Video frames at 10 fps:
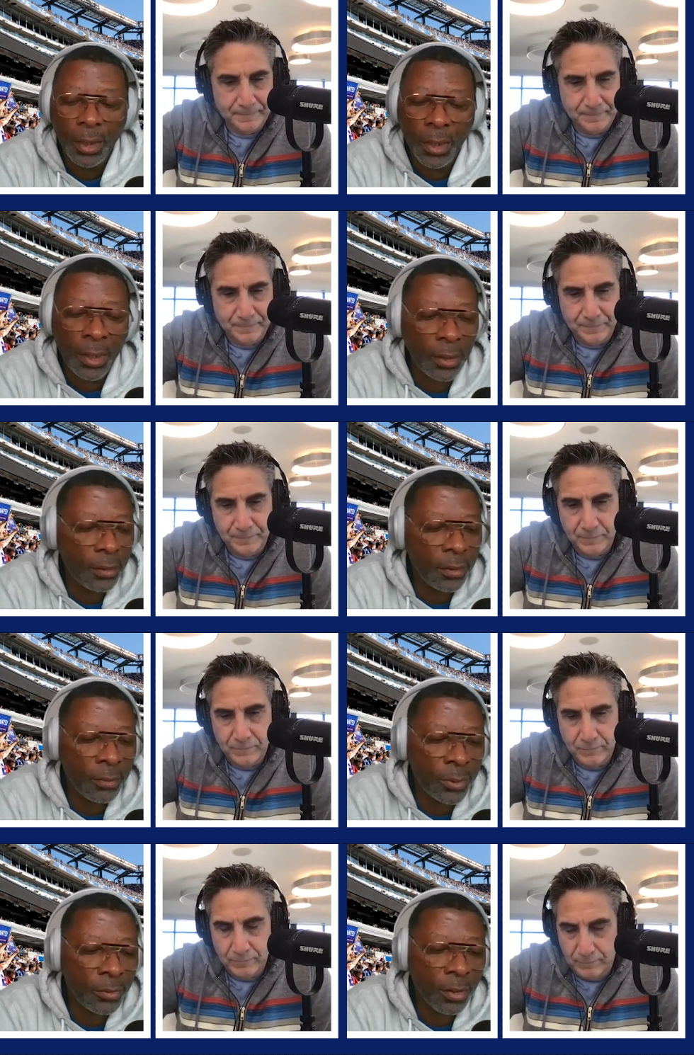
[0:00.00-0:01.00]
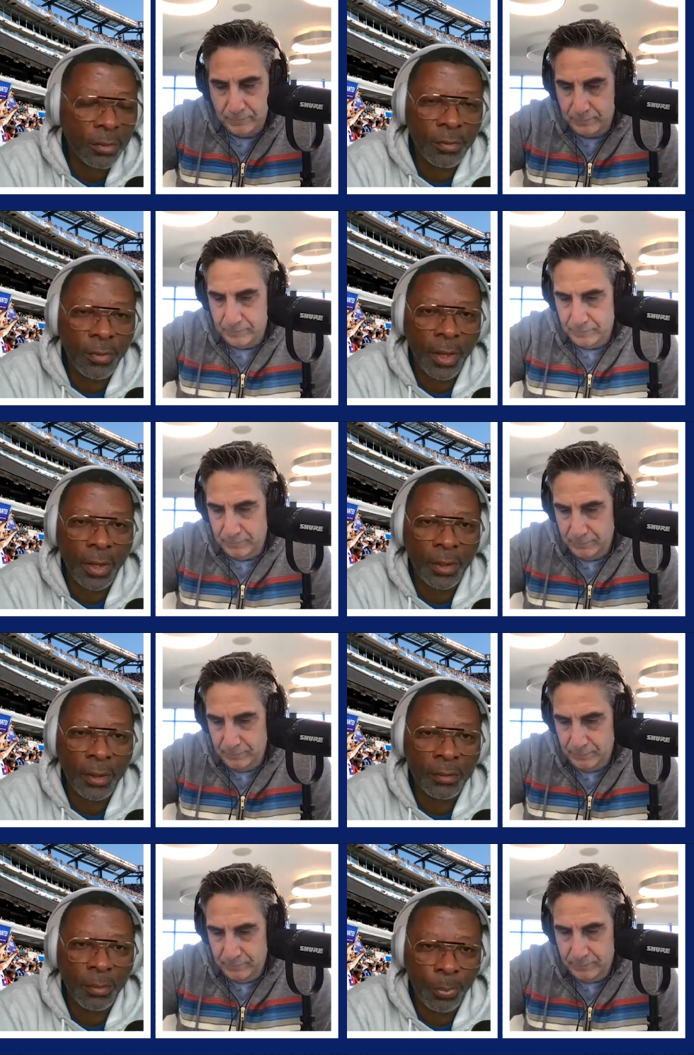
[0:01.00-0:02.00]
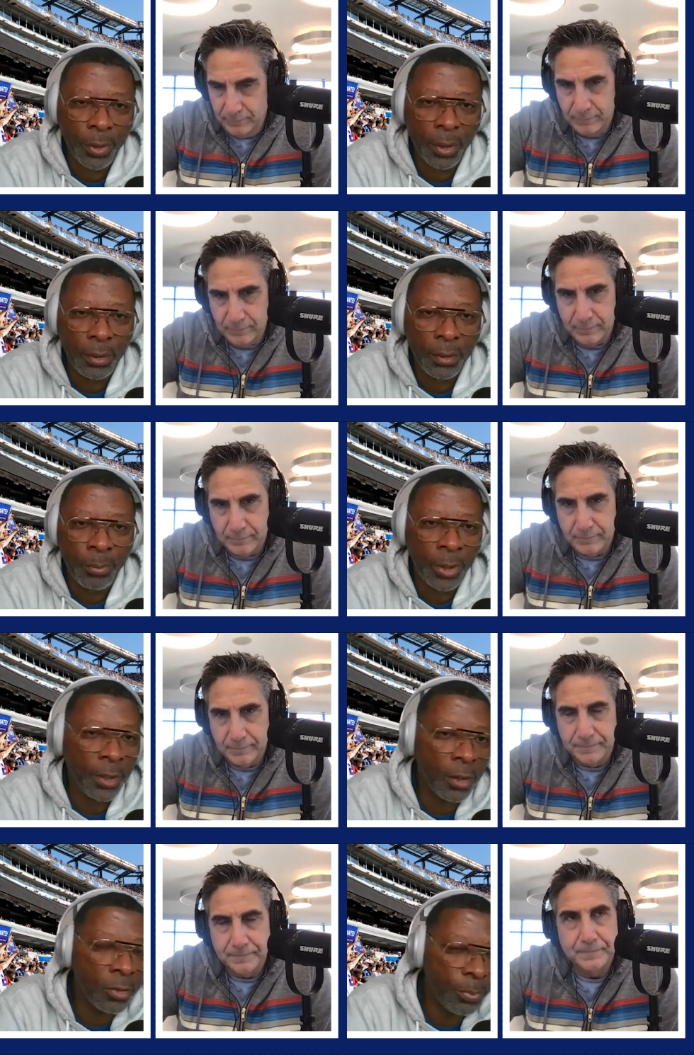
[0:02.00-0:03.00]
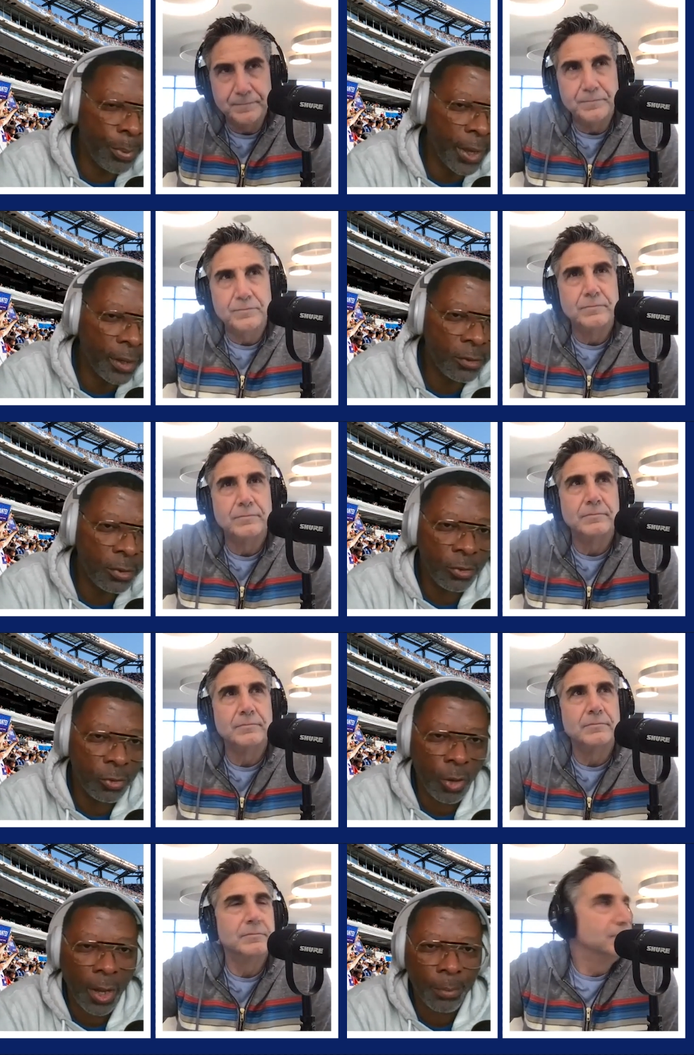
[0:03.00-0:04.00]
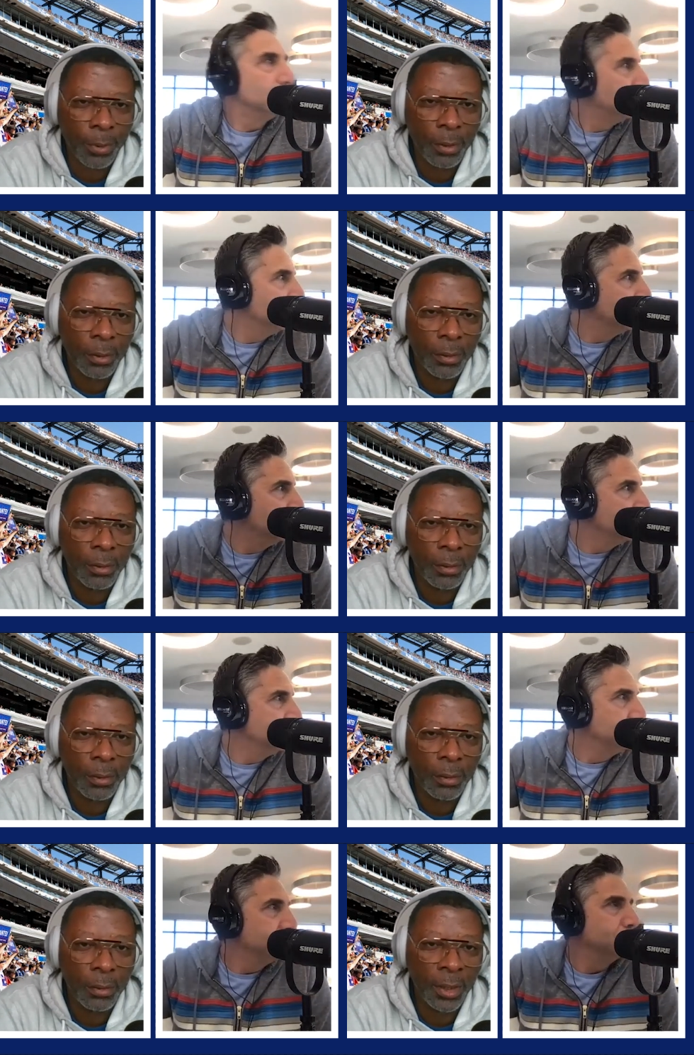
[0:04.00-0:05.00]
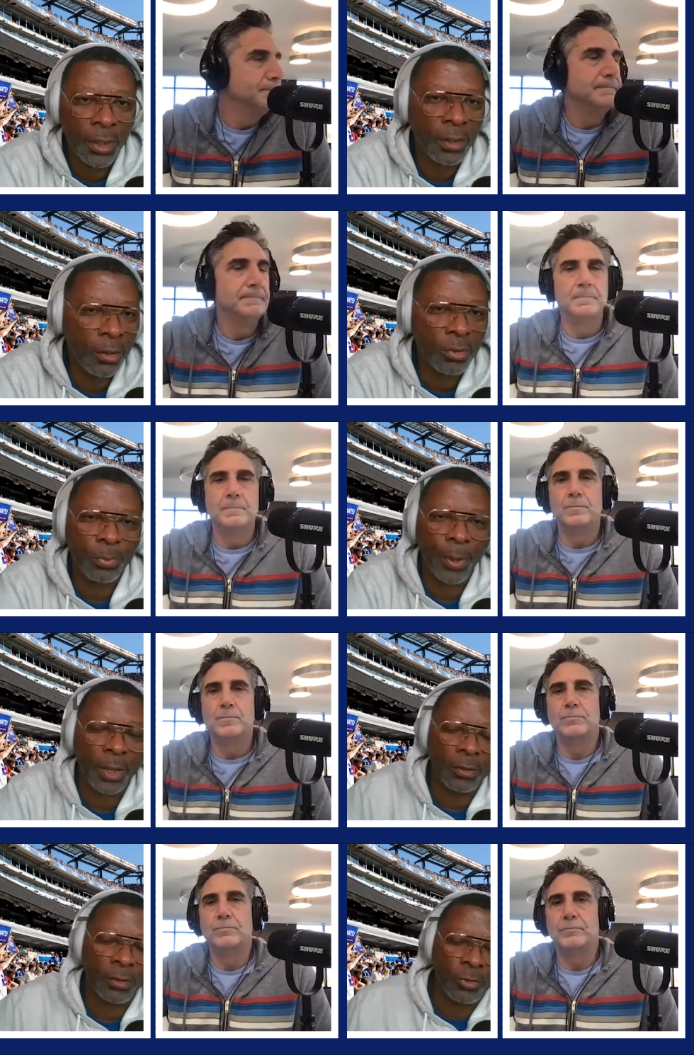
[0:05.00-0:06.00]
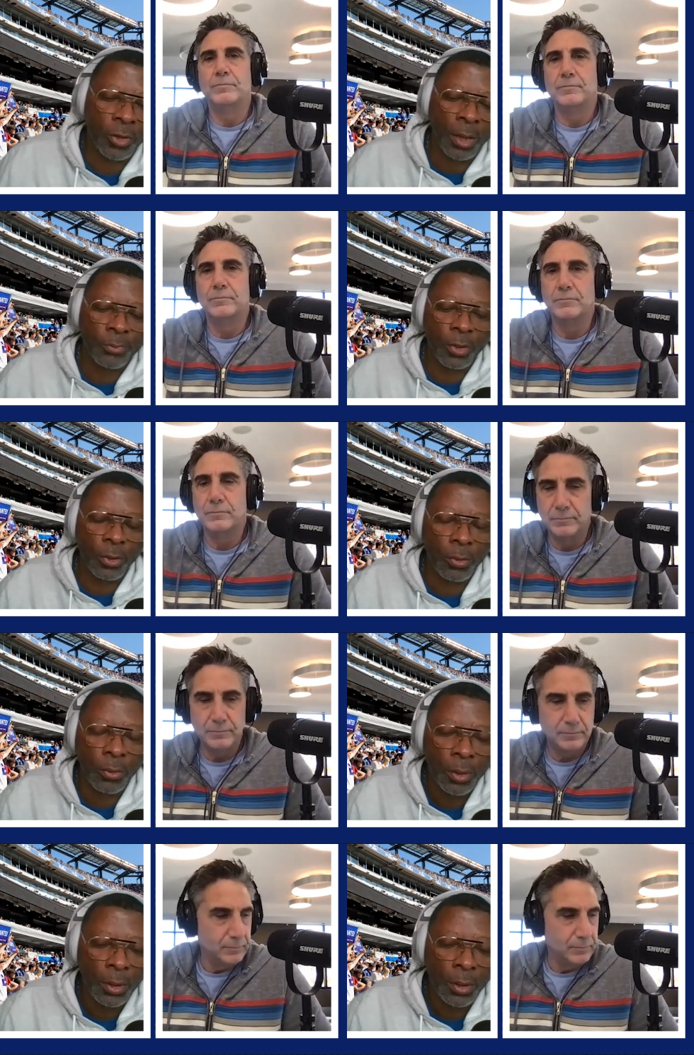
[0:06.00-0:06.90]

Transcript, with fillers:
Speaker 1: and the result of that is a punt. But it goes back to the drop it goes back to the drop. So